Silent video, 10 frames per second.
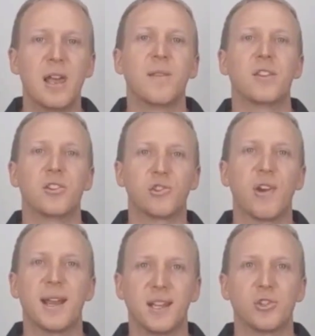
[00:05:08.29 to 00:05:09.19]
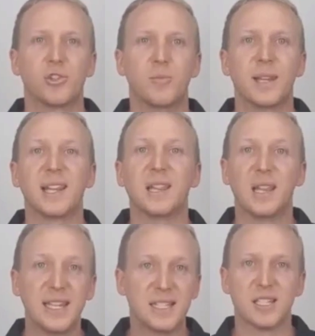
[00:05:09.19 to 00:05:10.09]
then your training should be at
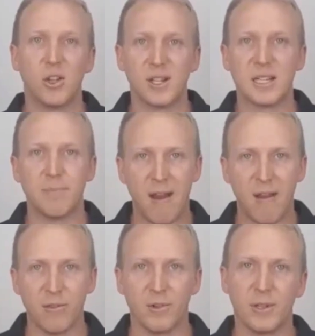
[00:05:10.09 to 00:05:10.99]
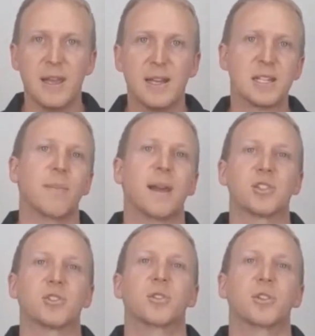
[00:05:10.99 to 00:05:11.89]
least as long as a marathon to make
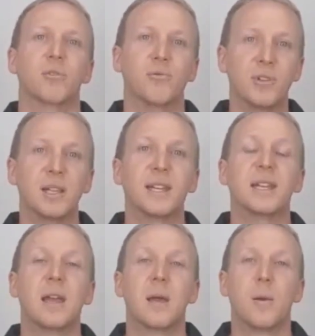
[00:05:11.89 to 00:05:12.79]
sure that you're really